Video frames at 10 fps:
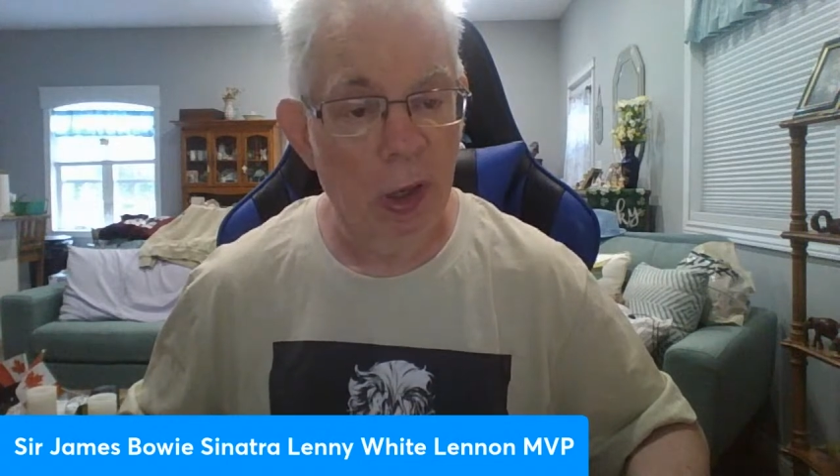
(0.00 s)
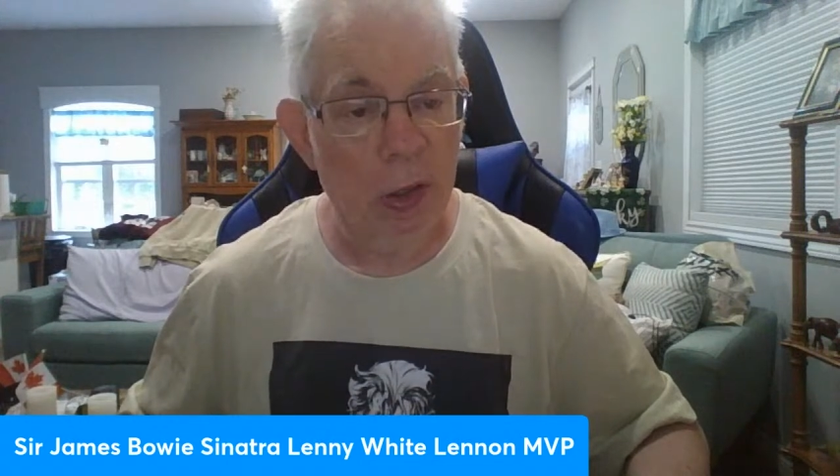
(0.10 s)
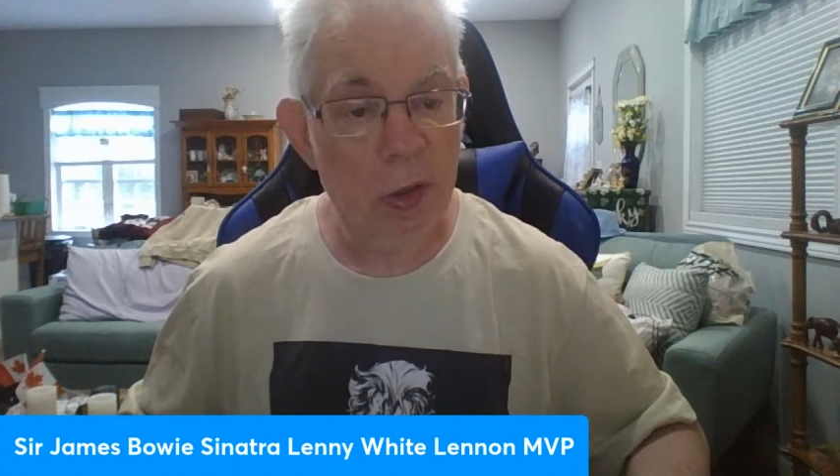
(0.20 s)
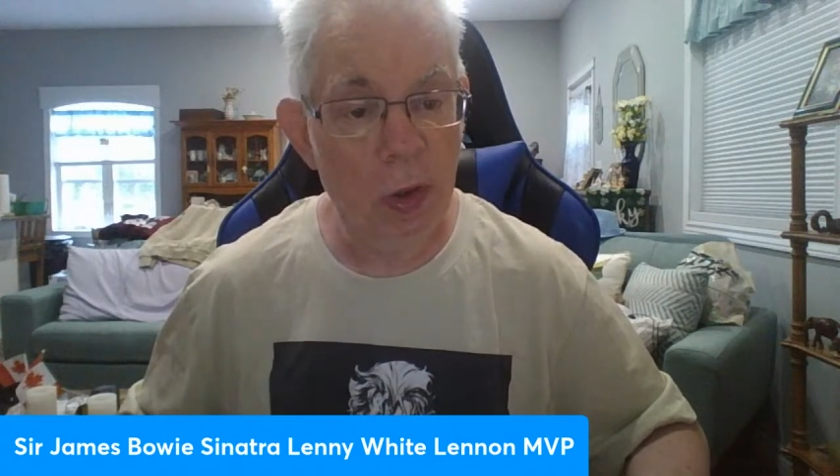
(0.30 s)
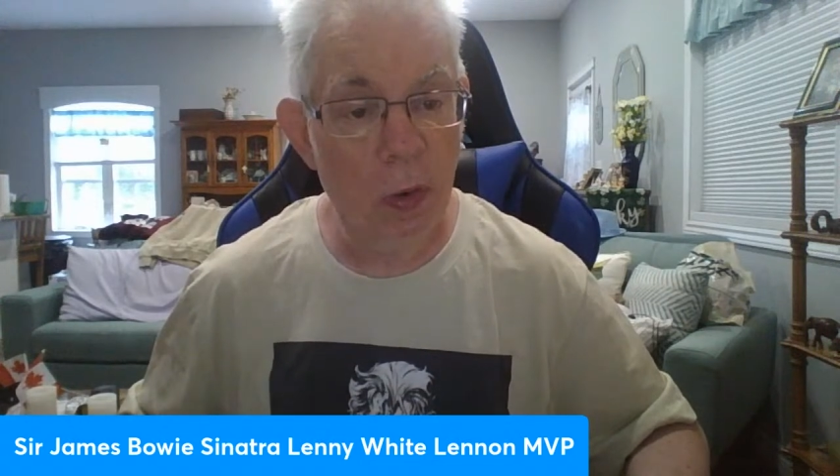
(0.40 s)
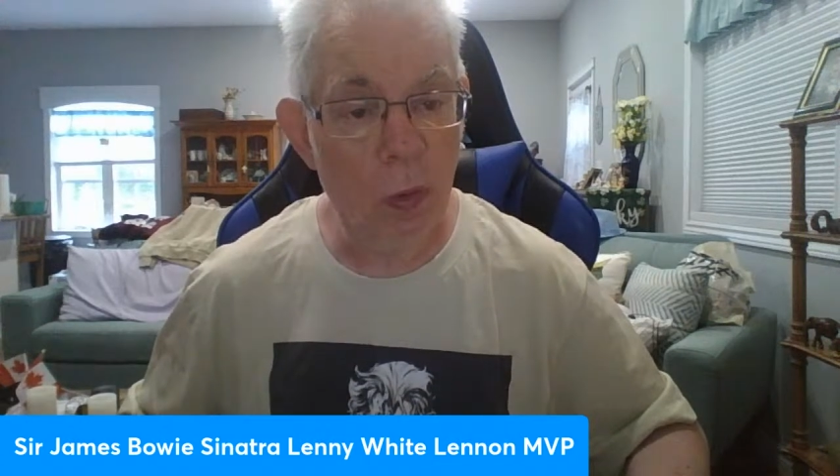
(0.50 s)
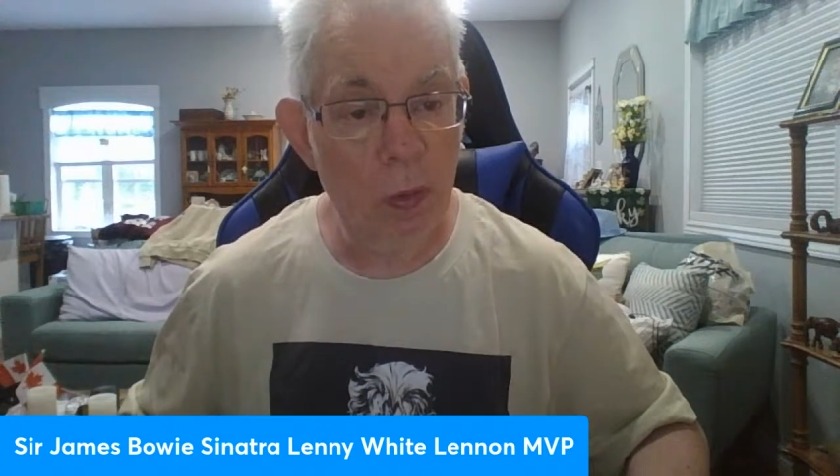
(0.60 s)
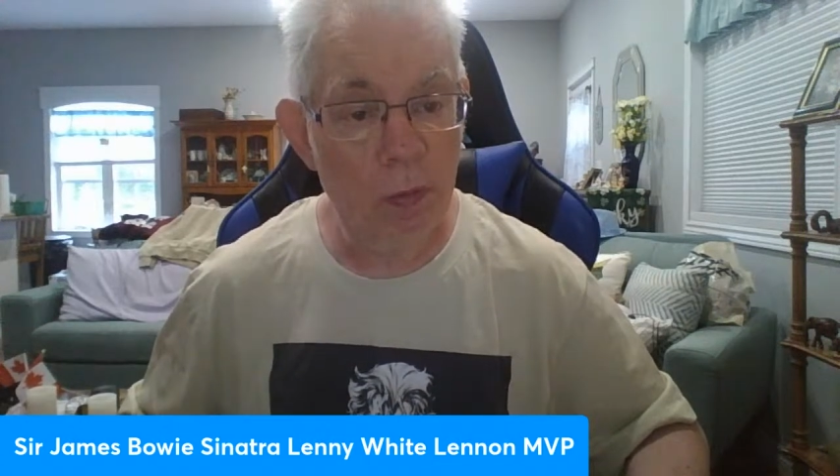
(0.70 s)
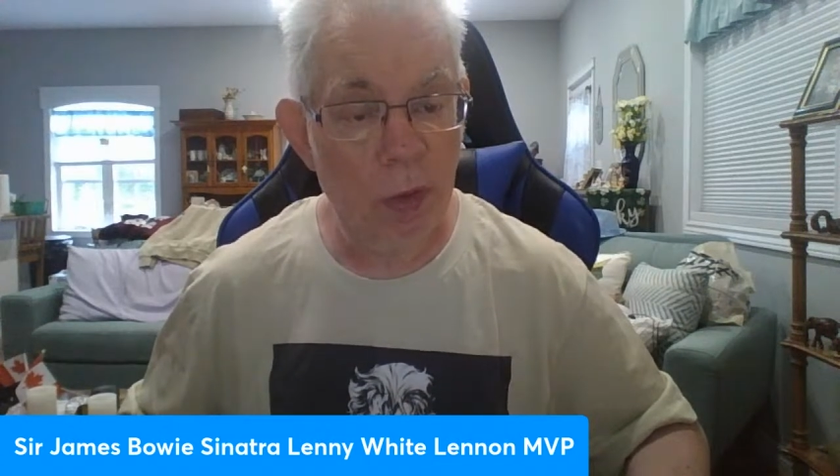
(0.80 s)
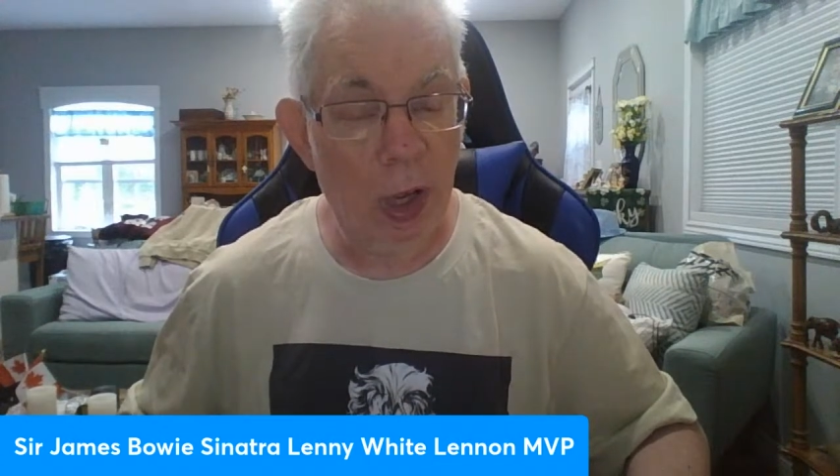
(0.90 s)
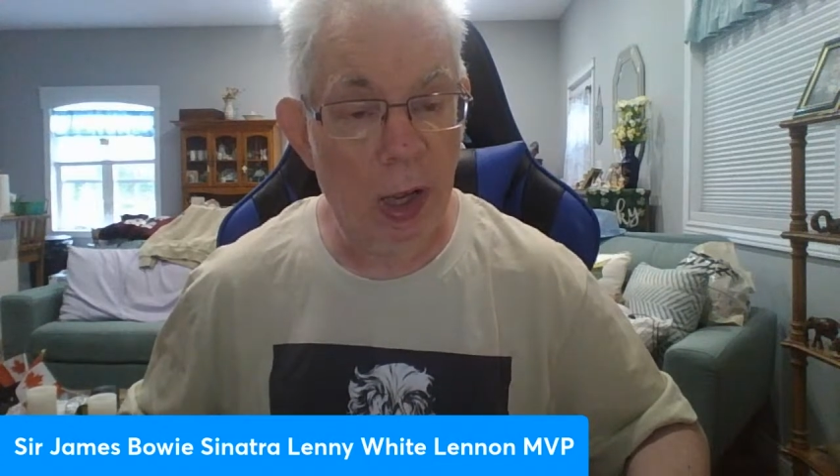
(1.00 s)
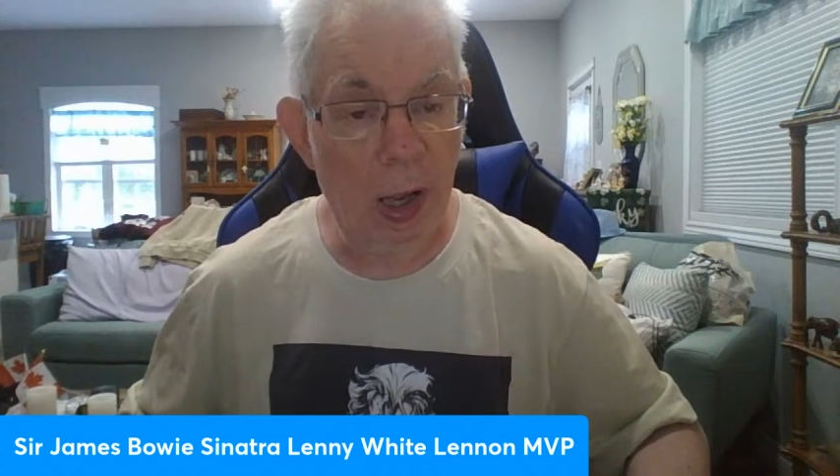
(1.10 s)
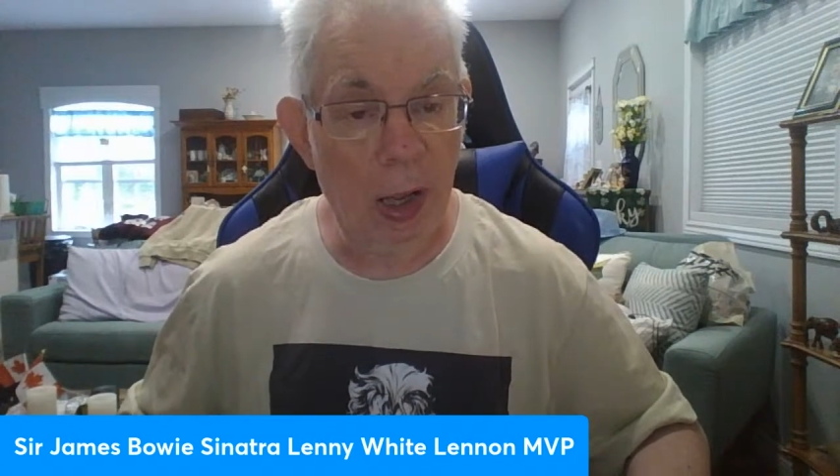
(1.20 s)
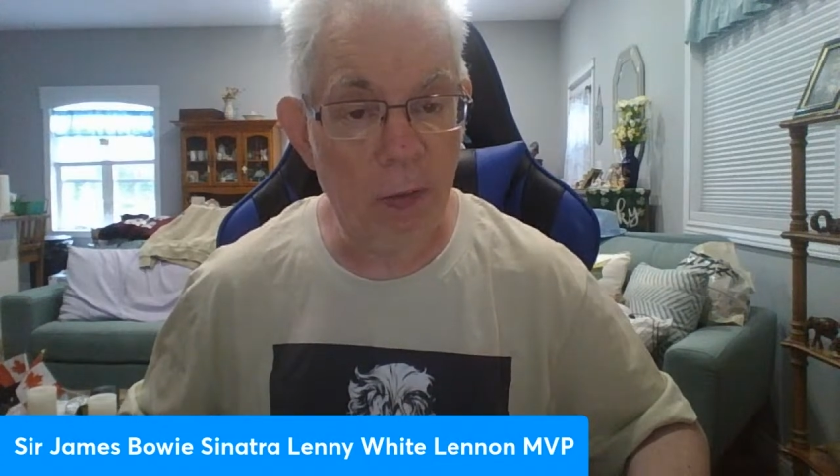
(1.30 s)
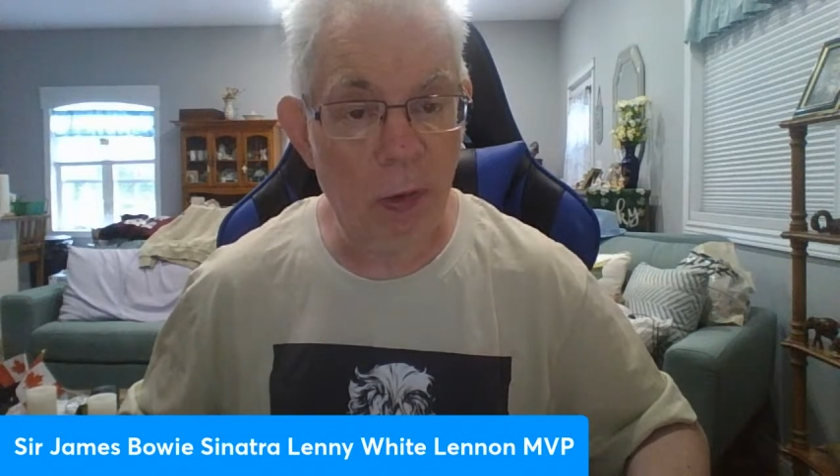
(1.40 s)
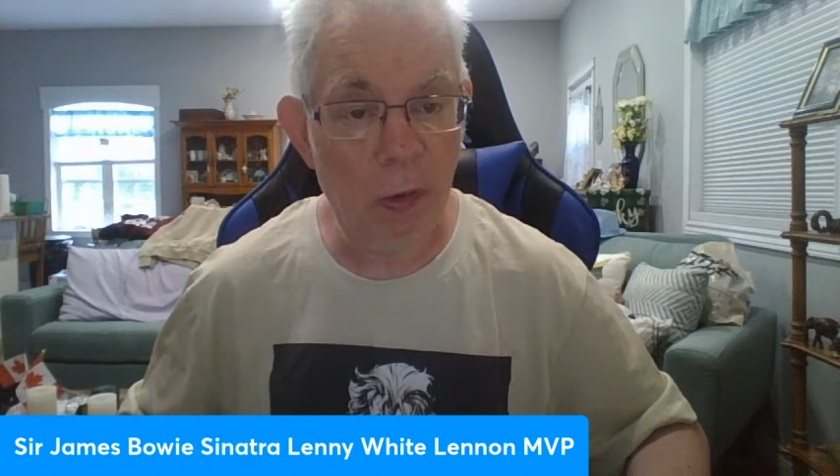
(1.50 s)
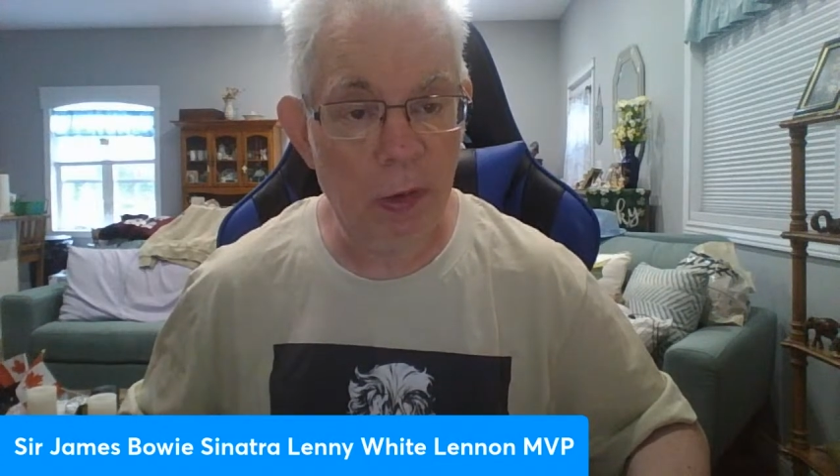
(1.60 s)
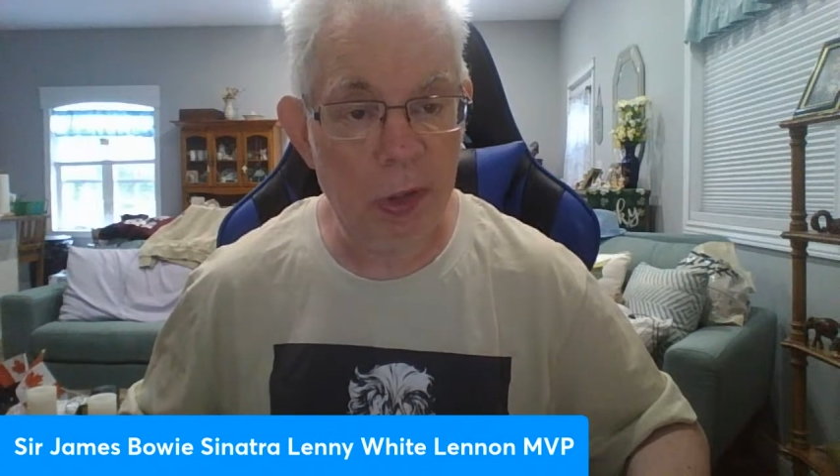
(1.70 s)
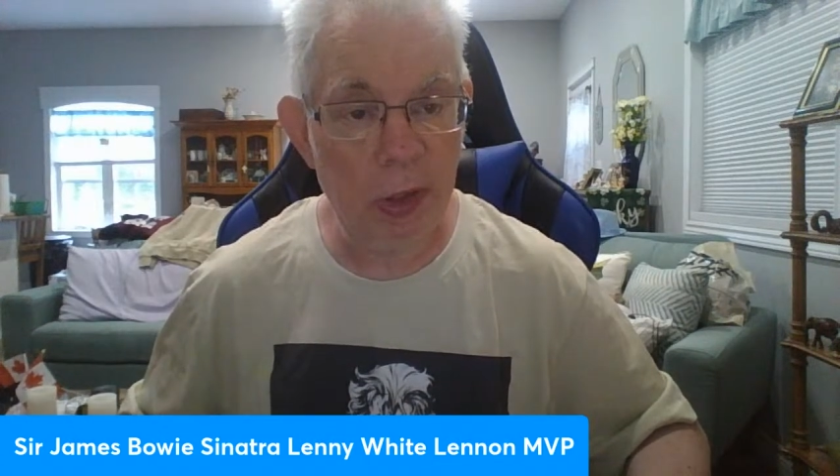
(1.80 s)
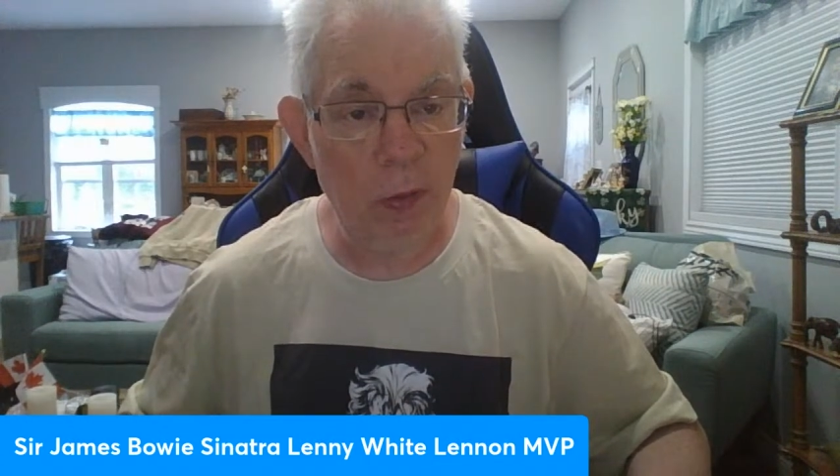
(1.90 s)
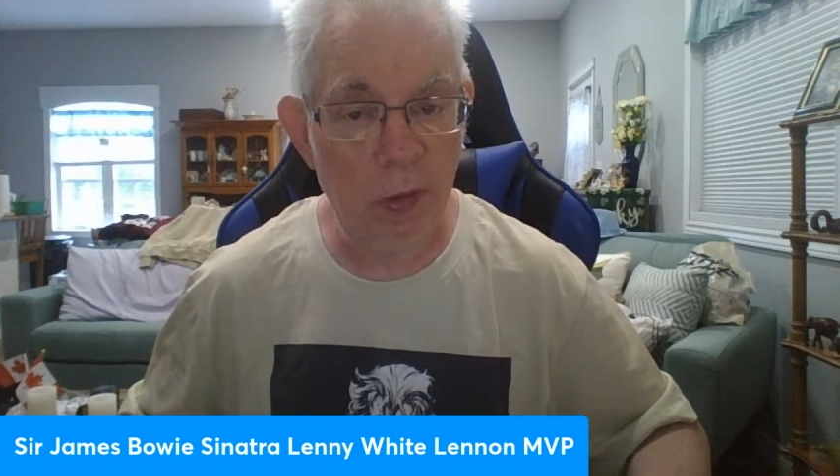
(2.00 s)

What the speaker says: So I will see